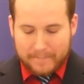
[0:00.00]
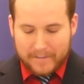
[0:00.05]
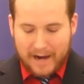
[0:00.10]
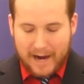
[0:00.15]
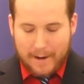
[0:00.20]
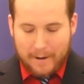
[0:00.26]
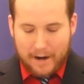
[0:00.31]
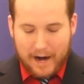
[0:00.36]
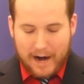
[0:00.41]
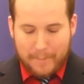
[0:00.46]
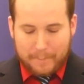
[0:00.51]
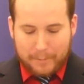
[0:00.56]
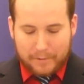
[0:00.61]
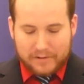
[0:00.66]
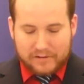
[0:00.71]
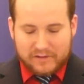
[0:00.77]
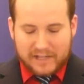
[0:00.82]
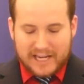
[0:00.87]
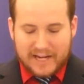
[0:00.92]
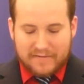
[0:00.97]
I, I
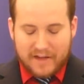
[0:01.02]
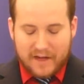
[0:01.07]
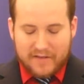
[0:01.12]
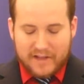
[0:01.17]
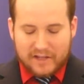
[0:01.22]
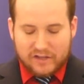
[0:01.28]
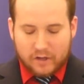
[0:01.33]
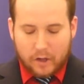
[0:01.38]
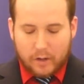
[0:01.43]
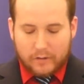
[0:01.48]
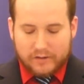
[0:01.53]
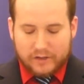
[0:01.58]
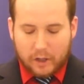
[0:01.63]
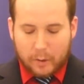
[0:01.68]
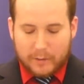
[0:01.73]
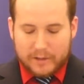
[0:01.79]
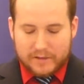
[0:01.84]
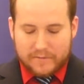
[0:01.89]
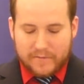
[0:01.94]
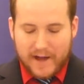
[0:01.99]
perceive that this
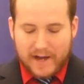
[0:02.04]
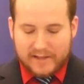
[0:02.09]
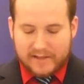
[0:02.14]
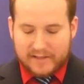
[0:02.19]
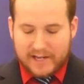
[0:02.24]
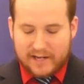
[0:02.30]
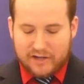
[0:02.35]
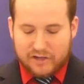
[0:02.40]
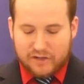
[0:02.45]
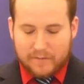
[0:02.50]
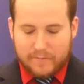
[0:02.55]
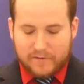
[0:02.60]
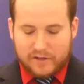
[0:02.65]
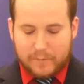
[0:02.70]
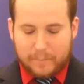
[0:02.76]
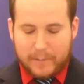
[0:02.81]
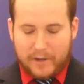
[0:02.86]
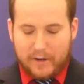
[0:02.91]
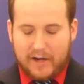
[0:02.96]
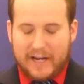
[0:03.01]
also is vexation of
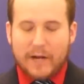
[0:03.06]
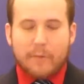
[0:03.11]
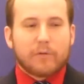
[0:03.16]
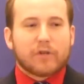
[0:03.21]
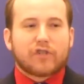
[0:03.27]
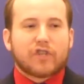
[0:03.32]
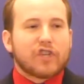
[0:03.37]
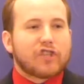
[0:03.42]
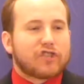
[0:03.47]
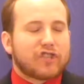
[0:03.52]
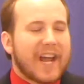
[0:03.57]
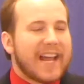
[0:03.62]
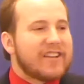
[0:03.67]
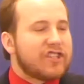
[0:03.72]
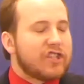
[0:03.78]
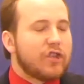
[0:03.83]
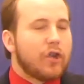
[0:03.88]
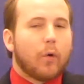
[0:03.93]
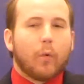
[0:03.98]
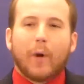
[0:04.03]
spirit. He was just
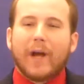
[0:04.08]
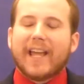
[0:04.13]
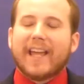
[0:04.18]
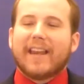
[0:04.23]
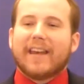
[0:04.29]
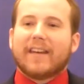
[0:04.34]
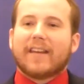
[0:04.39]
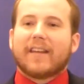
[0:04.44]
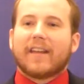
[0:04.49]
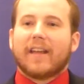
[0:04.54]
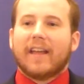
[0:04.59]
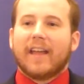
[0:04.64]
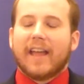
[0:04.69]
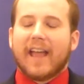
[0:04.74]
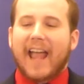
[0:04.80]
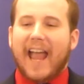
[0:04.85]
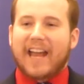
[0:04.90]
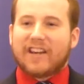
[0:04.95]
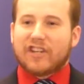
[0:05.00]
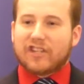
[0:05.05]
chasing the wind.
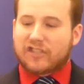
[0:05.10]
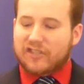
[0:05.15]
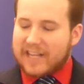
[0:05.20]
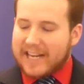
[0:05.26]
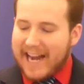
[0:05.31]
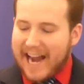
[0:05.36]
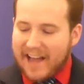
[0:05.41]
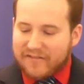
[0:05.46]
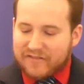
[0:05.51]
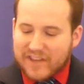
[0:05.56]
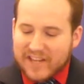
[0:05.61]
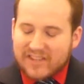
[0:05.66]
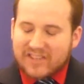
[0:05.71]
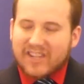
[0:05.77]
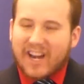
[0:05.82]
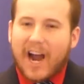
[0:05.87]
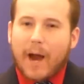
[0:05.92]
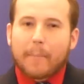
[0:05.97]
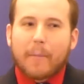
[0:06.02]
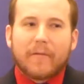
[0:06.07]
And you see, at
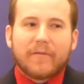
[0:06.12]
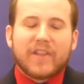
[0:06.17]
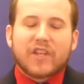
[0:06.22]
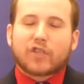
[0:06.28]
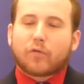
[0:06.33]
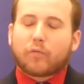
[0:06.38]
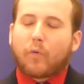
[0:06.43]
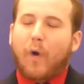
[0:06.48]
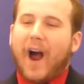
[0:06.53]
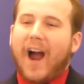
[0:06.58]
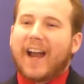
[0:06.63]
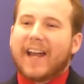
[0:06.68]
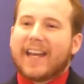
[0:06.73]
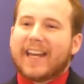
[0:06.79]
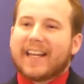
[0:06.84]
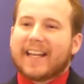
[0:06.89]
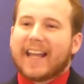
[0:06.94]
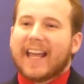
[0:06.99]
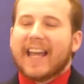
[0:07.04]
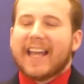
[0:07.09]
this time of this
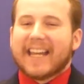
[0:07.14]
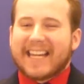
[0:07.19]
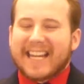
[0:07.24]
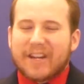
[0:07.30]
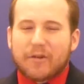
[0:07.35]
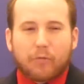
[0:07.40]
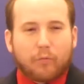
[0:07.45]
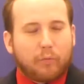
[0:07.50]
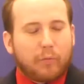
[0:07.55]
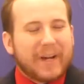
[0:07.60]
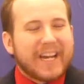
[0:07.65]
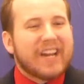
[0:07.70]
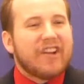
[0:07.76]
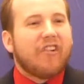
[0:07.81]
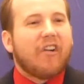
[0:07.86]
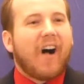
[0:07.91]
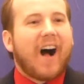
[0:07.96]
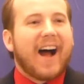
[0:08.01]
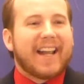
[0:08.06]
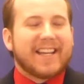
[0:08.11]
writing, he
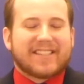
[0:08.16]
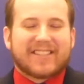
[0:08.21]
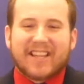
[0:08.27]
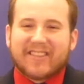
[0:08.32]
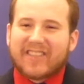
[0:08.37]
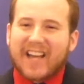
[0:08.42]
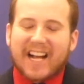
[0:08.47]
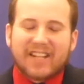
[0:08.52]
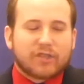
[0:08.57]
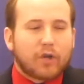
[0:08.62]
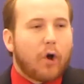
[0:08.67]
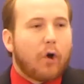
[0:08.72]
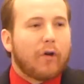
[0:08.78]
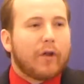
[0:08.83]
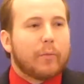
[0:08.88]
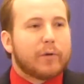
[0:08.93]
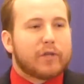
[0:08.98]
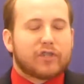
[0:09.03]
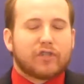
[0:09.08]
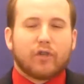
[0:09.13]
realized that that's all
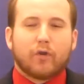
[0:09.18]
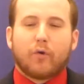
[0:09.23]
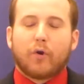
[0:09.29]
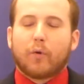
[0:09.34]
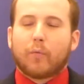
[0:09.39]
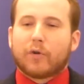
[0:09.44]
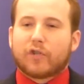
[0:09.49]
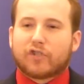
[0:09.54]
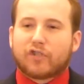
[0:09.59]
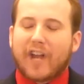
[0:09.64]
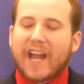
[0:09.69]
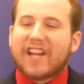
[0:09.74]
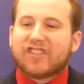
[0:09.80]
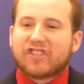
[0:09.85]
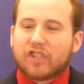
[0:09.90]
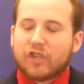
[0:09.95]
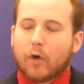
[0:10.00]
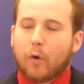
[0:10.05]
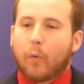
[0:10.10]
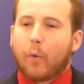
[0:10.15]
he was doing was
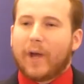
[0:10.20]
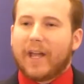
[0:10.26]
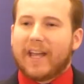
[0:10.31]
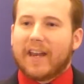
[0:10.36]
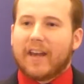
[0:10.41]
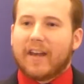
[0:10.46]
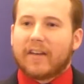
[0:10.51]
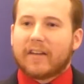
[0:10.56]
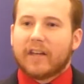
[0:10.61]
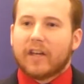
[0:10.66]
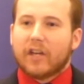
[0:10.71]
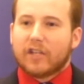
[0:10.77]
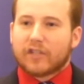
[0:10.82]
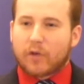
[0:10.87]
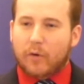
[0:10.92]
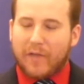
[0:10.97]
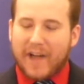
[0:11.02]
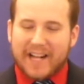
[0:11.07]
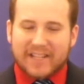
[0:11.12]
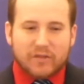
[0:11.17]
chasing the wind.
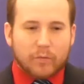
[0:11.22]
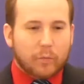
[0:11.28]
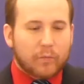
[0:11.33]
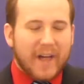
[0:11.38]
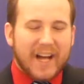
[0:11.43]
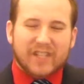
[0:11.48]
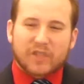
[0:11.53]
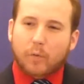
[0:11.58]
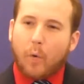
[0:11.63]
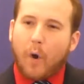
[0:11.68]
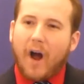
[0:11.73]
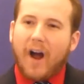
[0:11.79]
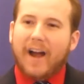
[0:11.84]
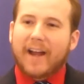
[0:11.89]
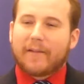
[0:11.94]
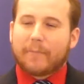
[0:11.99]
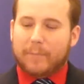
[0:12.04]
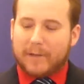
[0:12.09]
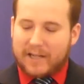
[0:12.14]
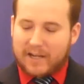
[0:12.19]
So that's, that's
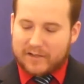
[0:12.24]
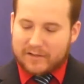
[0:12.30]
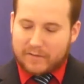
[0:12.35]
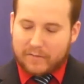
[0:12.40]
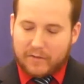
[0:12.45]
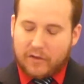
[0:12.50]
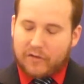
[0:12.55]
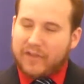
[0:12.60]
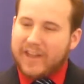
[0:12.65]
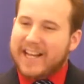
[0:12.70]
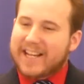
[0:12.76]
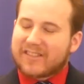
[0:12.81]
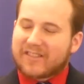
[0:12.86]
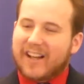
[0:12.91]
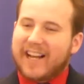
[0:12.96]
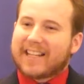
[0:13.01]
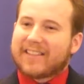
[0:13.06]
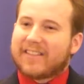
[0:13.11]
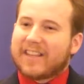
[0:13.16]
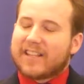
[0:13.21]
why, because of the things
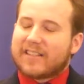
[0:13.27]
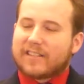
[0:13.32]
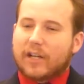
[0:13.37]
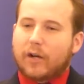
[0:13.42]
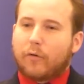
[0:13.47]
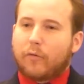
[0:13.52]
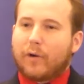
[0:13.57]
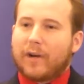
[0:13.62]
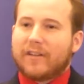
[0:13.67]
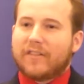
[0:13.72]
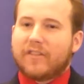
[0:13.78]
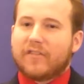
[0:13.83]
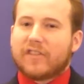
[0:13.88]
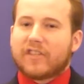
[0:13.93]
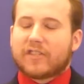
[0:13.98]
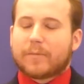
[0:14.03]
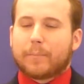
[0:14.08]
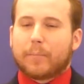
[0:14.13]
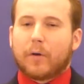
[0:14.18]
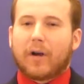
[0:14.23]
like this that are written in
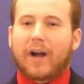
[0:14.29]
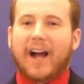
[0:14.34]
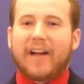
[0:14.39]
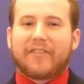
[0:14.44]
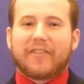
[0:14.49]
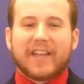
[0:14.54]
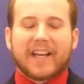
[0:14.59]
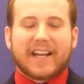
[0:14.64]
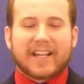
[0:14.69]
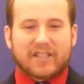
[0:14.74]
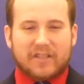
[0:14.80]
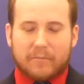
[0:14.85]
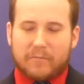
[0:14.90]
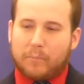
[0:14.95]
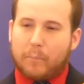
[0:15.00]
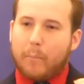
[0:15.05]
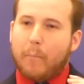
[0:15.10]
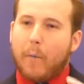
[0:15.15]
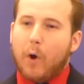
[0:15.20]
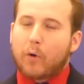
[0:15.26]
this book, I think it's
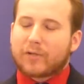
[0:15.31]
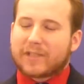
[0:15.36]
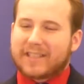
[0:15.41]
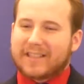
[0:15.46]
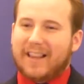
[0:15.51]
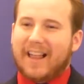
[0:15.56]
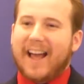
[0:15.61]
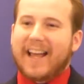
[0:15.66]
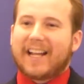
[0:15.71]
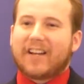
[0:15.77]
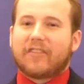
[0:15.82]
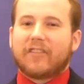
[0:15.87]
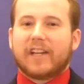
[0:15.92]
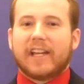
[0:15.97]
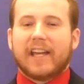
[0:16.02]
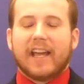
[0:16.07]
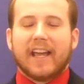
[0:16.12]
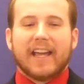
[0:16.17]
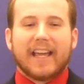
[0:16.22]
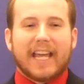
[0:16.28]
most
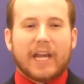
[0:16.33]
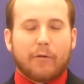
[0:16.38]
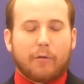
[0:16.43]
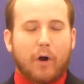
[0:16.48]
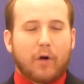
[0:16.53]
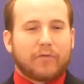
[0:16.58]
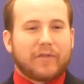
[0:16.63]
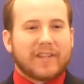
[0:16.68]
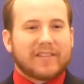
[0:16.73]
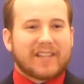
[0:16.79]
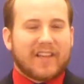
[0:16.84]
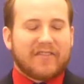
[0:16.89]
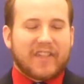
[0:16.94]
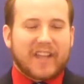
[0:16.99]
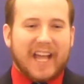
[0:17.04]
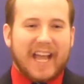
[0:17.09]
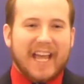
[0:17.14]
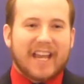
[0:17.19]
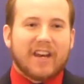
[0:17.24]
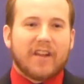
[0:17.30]
likely he wrote this at
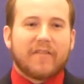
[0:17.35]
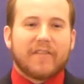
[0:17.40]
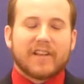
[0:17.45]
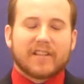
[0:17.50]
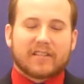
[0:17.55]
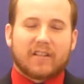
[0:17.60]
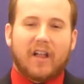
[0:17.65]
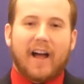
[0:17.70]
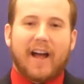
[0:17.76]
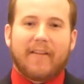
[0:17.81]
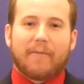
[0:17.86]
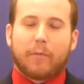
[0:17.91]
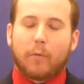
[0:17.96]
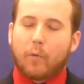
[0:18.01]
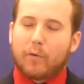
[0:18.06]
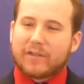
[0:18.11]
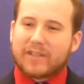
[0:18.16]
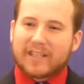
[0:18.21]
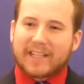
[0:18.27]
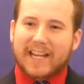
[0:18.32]
the end of his life.
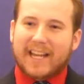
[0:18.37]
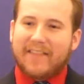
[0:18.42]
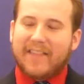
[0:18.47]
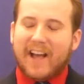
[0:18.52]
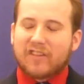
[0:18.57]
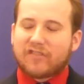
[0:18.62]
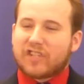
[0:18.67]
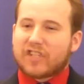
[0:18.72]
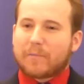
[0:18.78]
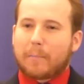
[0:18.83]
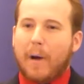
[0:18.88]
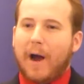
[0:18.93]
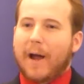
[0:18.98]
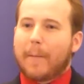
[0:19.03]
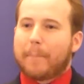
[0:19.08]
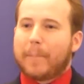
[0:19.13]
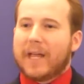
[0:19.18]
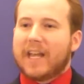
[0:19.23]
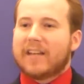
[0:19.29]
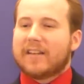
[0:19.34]
But once again, that's just
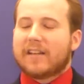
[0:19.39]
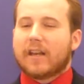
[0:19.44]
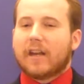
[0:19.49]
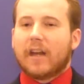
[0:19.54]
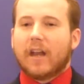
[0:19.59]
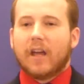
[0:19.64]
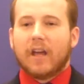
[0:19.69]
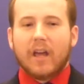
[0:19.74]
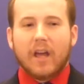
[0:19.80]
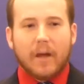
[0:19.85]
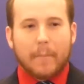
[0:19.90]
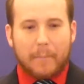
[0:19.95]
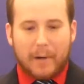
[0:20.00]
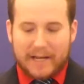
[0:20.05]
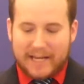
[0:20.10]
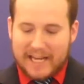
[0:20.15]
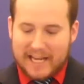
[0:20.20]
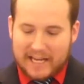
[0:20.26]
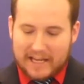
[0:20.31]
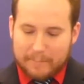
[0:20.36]
my opinion.
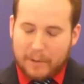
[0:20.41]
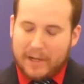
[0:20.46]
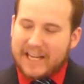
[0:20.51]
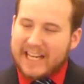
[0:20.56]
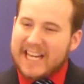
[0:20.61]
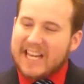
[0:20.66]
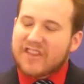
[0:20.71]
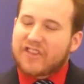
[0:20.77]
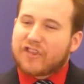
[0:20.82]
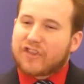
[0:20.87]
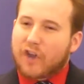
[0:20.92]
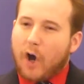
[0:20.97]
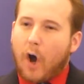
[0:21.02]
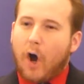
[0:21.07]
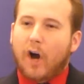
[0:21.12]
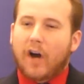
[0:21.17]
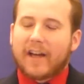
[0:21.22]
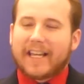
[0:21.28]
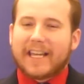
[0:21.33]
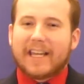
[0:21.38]
But he, but he
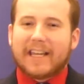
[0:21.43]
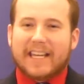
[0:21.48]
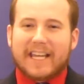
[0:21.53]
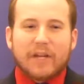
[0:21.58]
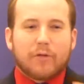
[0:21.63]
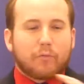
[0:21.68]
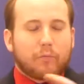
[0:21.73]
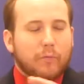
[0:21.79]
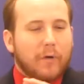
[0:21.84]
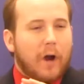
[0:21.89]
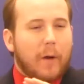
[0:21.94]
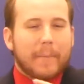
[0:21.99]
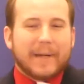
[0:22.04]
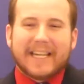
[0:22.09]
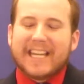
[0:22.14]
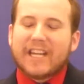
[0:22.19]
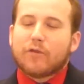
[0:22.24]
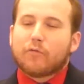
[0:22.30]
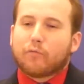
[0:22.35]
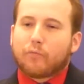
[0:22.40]
thought, he, he, I
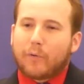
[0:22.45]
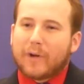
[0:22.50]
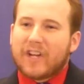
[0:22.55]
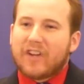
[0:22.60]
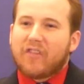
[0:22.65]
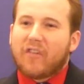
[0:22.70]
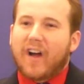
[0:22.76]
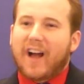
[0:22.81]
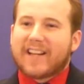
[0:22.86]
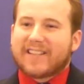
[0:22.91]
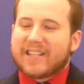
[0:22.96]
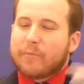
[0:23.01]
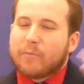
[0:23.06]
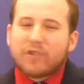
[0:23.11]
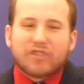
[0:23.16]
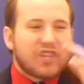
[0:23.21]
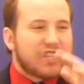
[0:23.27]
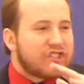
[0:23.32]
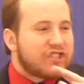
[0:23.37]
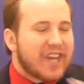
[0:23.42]
mean, he realized it
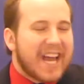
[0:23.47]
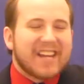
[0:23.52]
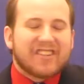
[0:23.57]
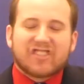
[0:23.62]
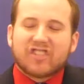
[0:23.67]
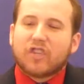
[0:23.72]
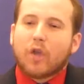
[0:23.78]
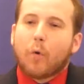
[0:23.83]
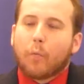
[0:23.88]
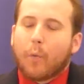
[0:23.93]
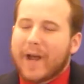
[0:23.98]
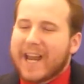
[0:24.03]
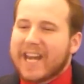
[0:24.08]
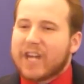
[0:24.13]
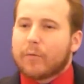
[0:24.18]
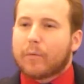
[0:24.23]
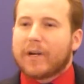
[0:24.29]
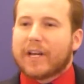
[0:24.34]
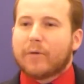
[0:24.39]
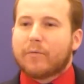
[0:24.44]
was just chasing the
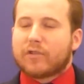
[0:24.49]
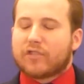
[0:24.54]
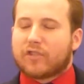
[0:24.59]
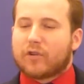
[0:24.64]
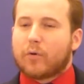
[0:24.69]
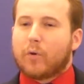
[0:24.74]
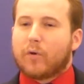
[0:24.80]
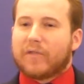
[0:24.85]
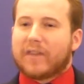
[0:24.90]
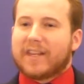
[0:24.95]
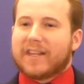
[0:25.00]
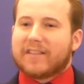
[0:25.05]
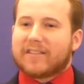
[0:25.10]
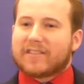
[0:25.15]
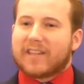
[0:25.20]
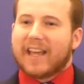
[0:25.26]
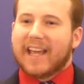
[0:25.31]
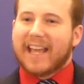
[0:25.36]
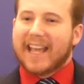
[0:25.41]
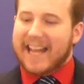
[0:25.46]
wind when he was doing
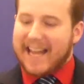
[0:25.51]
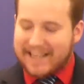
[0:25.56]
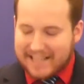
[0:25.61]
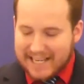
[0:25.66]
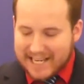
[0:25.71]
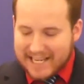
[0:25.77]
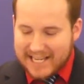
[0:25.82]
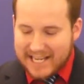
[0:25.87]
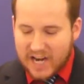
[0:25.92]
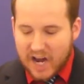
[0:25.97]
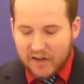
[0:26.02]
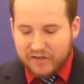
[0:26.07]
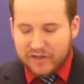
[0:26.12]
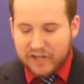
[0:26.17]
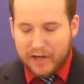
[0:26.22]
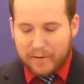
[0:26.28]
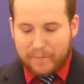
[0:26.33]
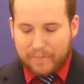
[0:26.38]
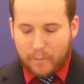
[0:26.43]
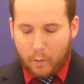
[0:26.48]
this. It did
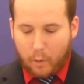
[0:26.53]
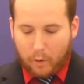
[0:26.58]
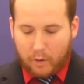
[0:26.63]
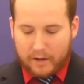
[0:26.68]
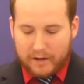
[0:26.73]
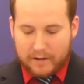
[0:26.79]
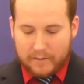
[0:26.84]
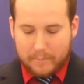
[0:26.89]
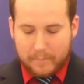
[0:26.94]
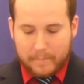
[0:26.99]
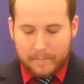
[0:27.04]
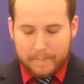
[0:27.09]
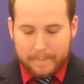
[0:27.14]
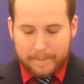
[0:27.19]
nothing for him.